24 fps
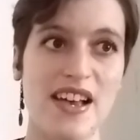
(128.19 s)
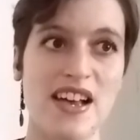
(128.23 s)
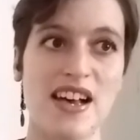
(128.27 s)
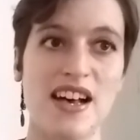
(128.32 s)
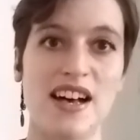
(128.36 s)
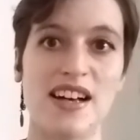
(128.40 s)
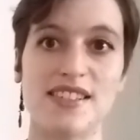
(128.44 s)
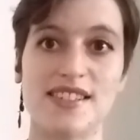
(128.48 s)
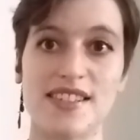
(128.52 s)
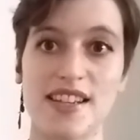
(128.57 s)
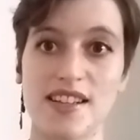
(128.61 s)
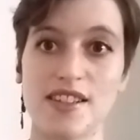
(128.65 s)

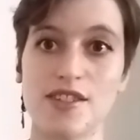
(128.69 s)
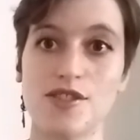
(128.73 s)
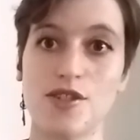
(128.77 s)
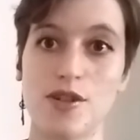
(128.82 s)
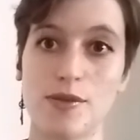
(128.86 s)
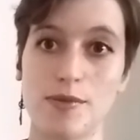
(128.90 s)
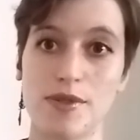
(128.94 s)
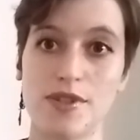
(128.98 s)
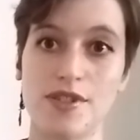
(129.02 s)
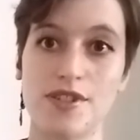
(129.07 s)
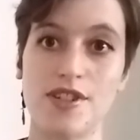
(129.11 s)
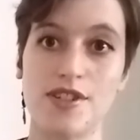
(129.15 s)
A cell
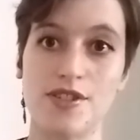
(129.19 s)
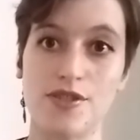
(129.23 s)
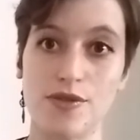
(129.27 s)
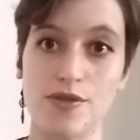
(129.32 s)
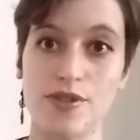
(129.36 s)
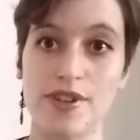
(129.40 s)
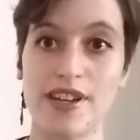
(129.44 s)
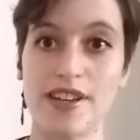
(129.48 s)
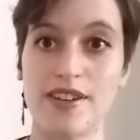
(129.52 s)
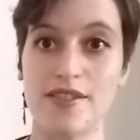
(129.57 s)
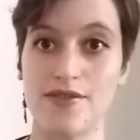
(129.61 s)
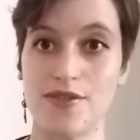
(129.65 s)
attributed to
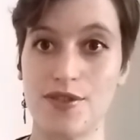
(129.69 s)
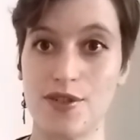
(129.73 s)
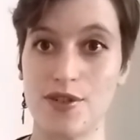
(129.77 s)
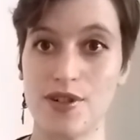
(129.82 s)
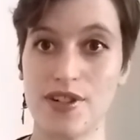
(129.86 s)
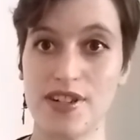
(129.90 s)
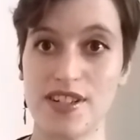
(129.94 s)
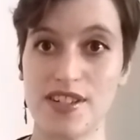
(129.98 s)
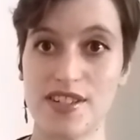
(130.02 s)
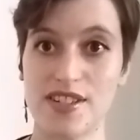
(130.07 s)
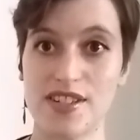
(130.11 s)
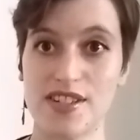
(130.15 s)
Julian of
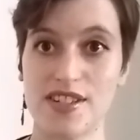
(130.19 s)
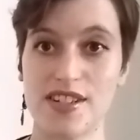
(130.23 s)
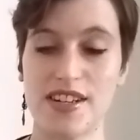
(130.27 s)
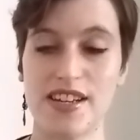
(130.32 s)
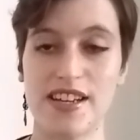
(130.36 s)
Norwich